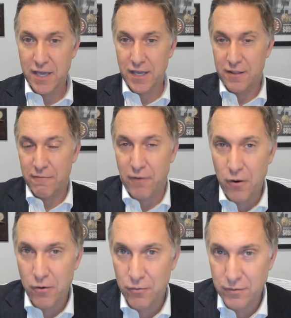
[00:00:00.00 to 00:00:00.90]
the
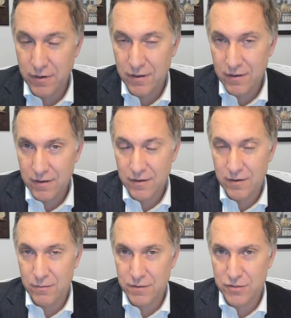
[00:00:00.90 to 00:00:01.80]
phone
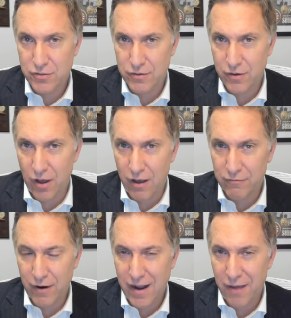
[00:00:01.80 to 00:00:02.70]
was turned off
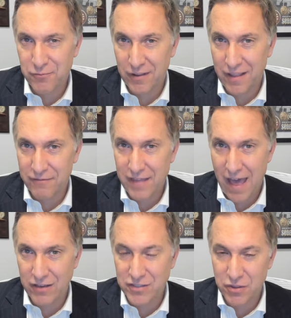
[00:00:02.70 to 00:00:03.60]
right after he left the
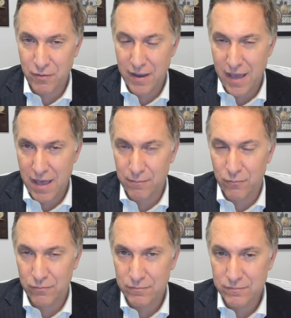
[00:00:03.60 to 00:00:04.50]
house at 3
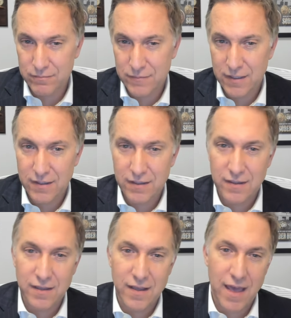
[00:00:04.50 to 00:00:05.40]
a.m.
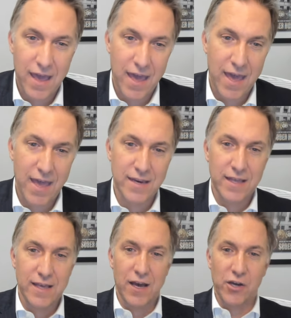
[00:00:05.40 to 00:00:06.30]

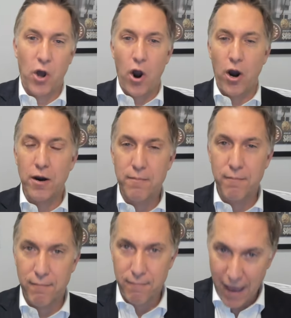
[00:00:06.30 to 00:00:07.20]
And a
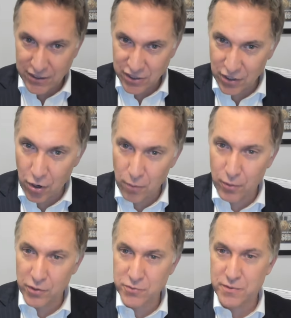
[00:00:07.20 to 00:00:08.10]
car matching
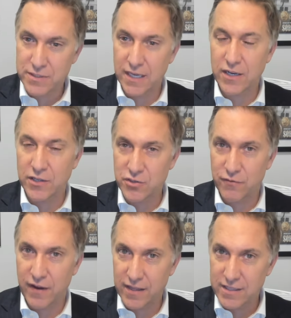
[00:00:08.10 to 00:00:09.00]
Kohberger's was seen on
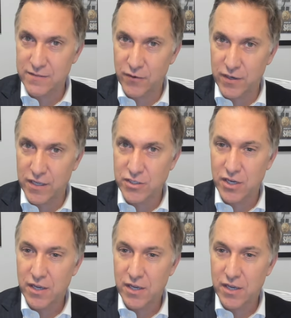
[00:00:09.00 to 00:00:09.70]
surveillance footage